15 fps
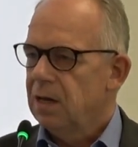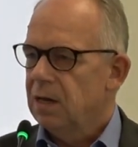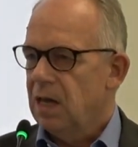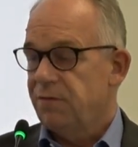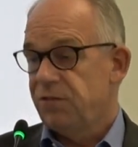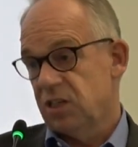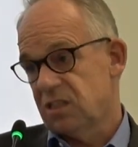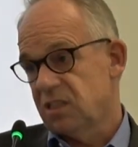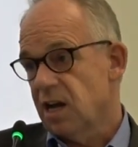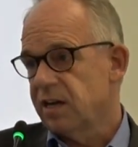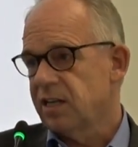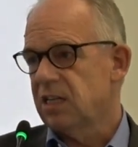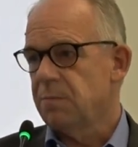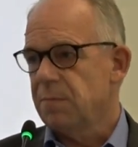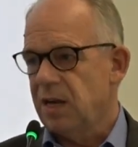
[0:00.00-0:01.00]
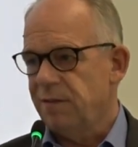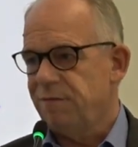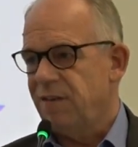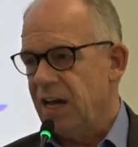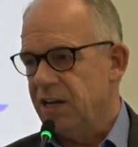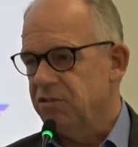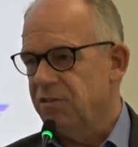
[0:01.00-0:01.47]
if you start at the
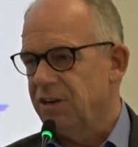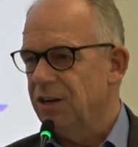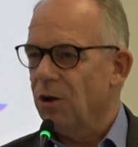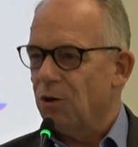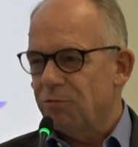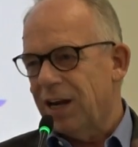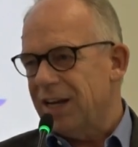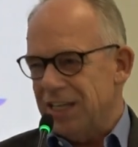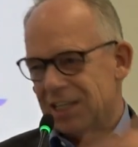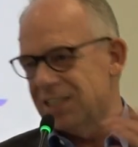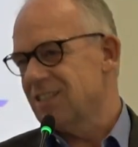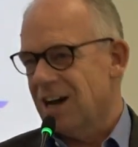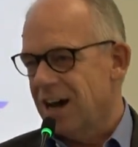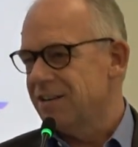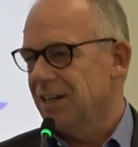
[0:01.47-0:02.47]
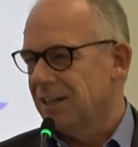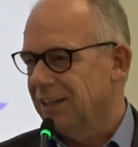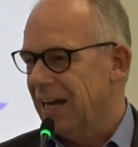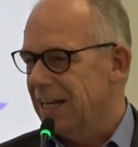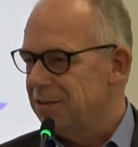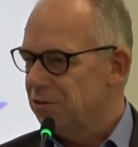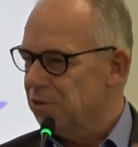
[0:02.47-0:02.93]
manufacturer, and already you're starting
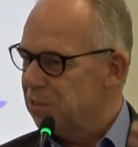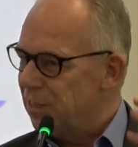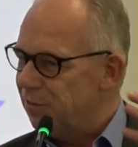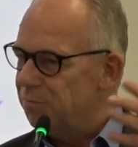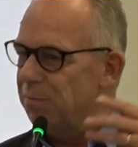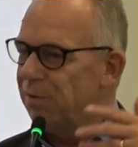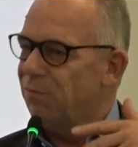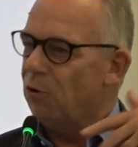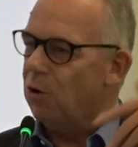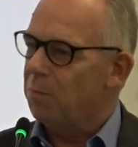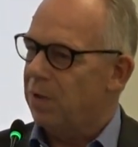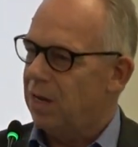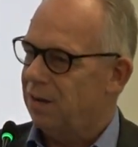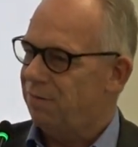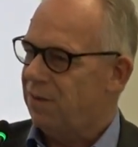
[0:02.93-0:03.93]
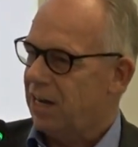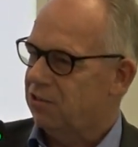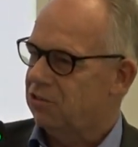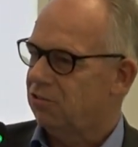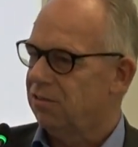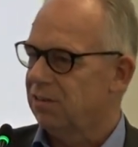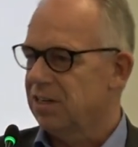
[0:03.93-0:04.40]
late, because even before the
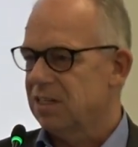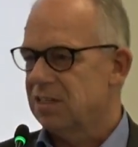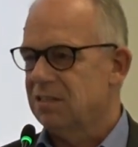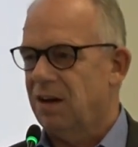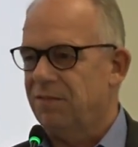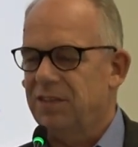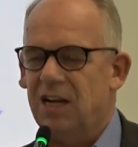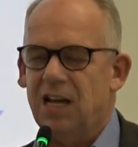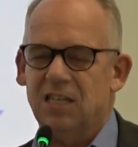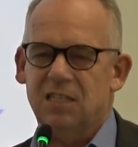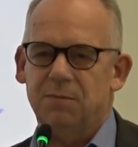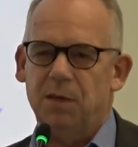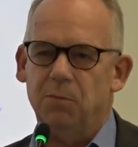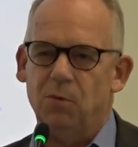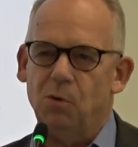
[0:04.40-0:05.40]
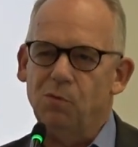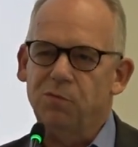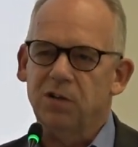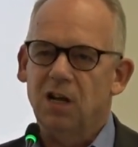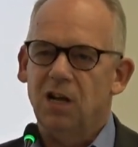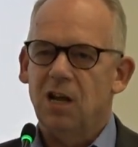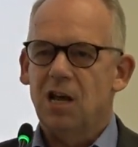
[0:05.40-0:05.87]
manufacturer, there's stuff that has to be moved,
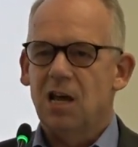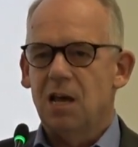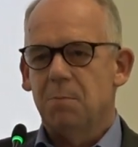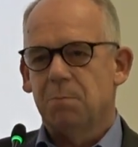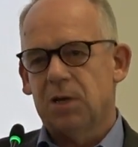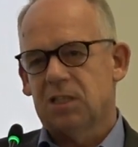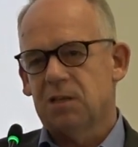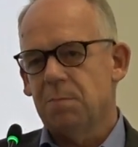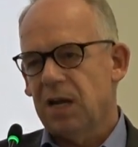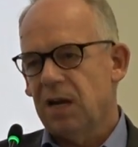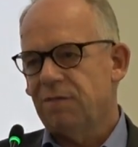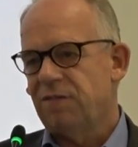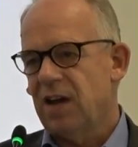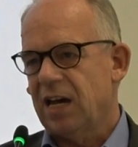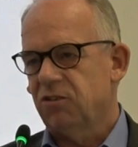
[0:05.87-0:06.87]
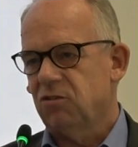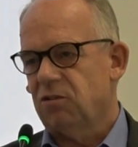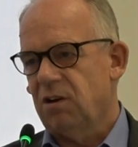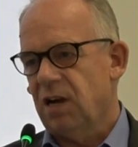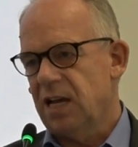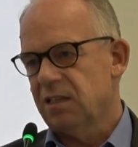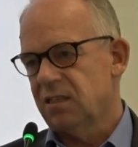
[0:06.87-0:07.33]
but the
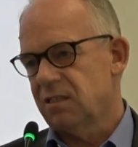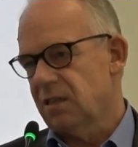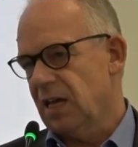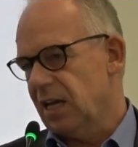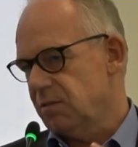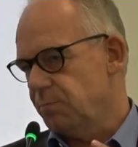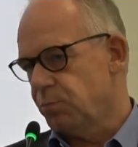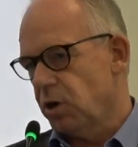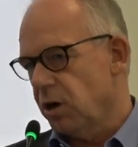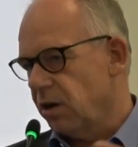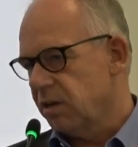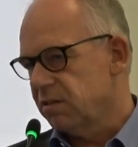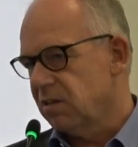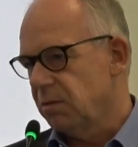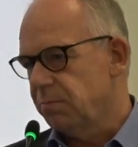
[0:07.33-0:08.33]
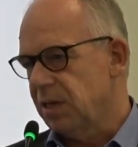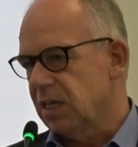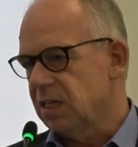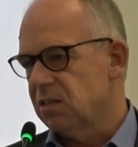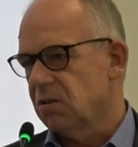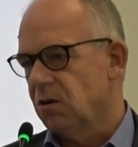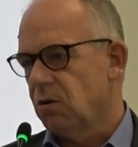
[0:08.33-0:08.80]
manufacturer has products that are being
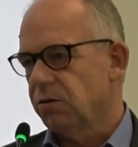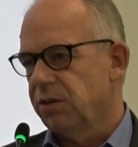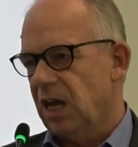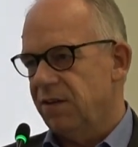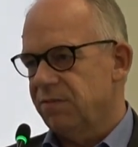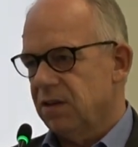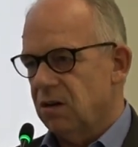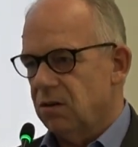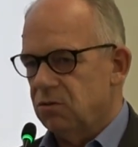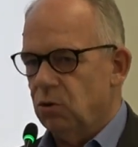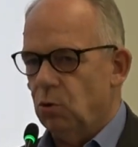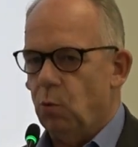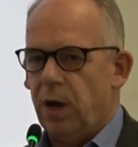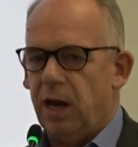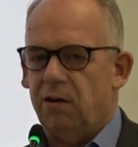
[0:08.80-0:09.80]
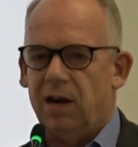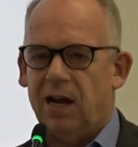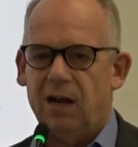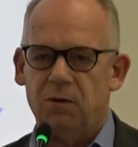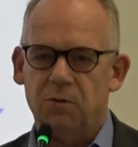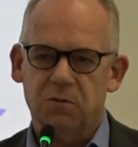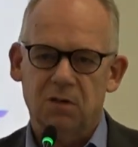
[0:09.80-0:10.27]
sold, they have to go to a
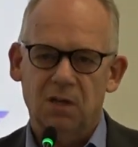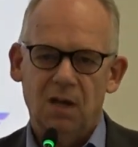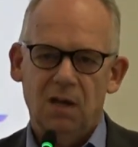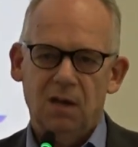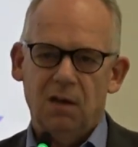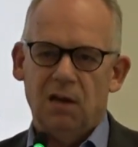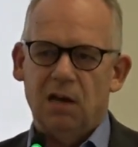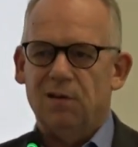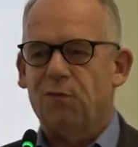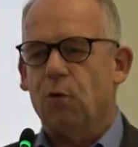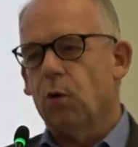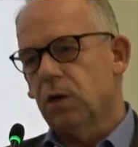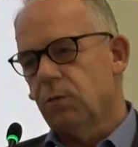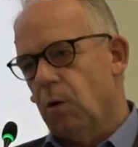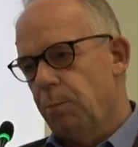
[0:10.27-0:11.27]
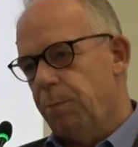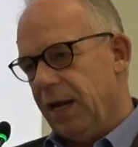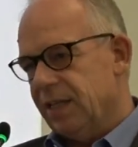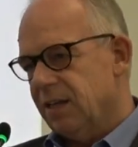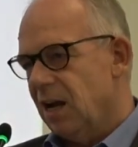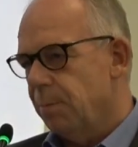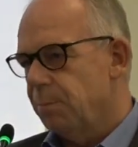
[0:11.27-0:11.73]
warehouse, before it will pick
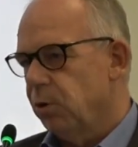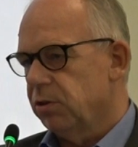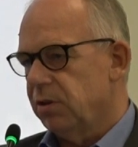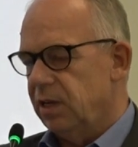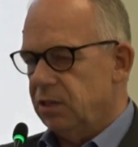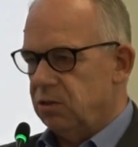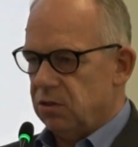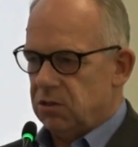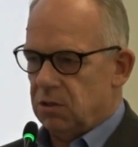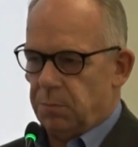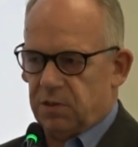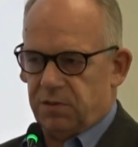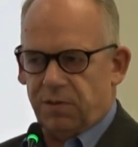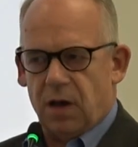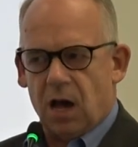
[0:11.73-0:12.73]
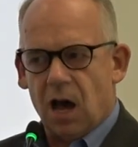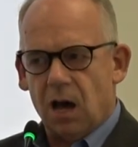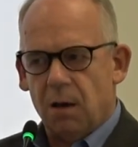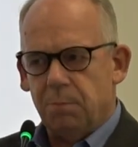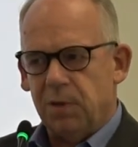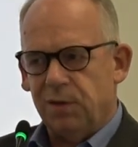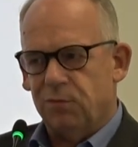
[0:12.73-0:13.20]
it up, put it into some sort of
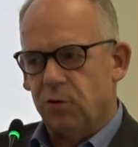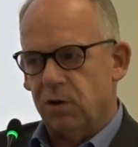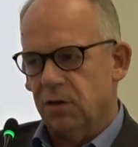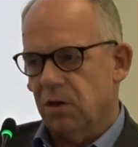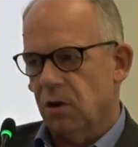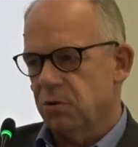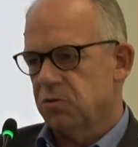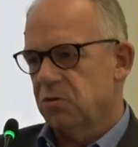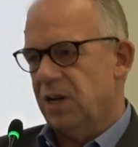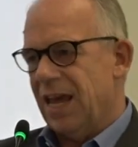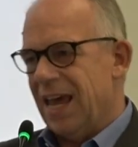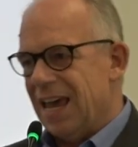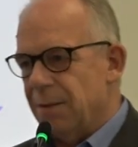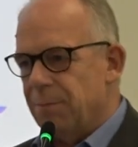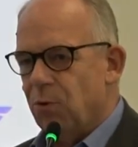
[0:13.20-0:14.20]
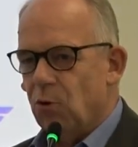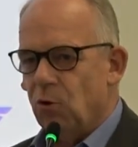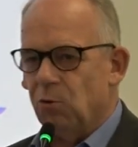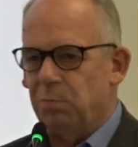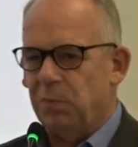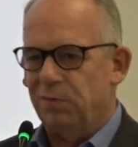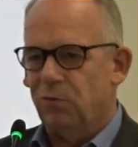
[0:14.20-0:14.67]
hub, before it goes to an
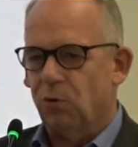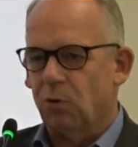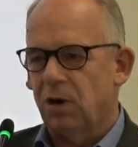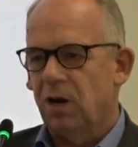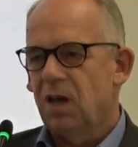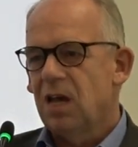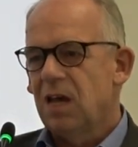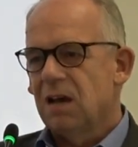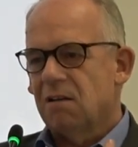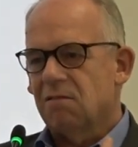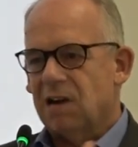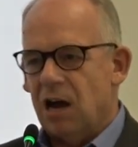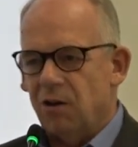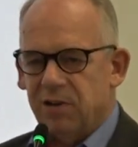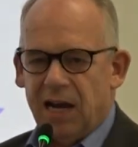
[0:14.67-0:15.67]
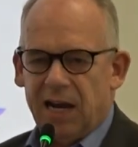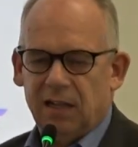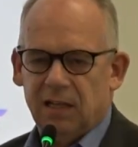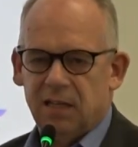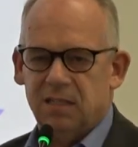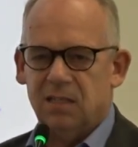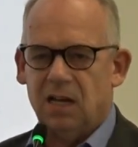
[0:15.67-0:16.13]
airport, before ground
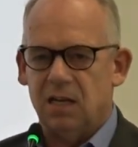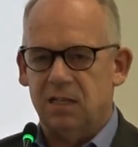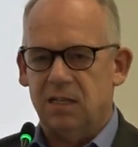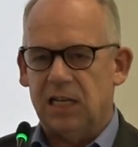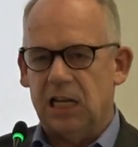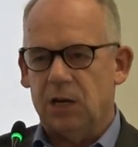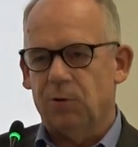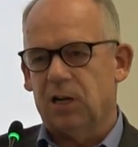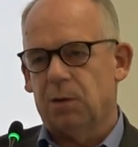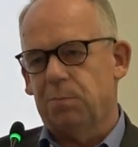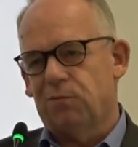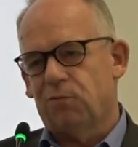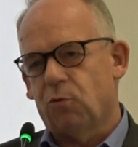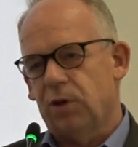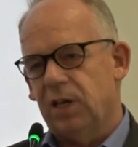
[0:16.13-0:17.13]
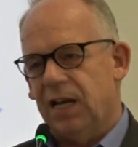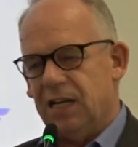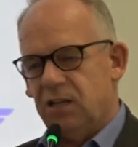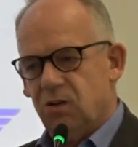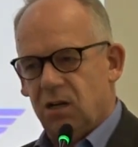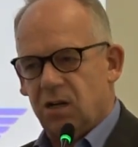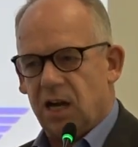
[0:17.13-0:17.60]
handlers start dealing with it, before you
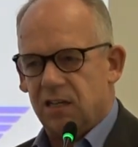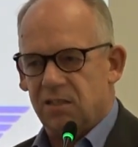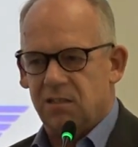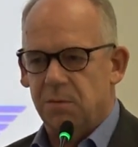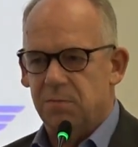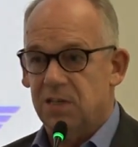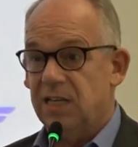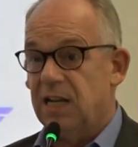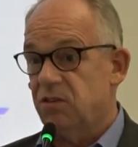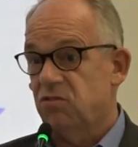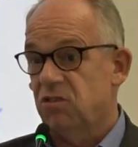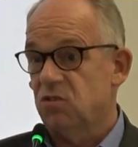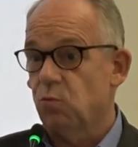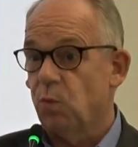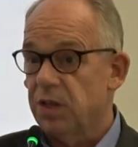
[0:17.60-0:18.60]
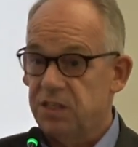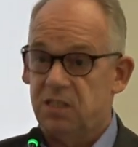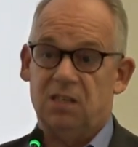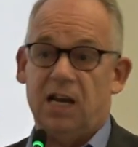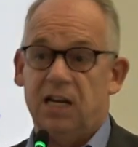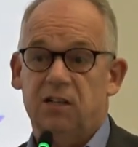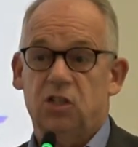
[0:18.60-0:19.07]
get to customs, and it's just one
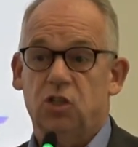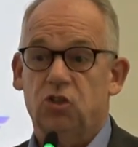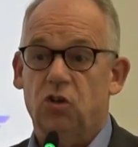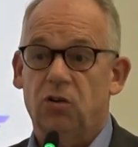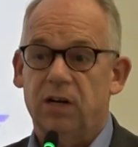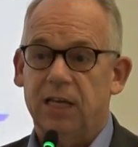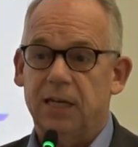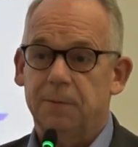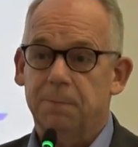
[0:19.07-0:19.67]
side of the journey.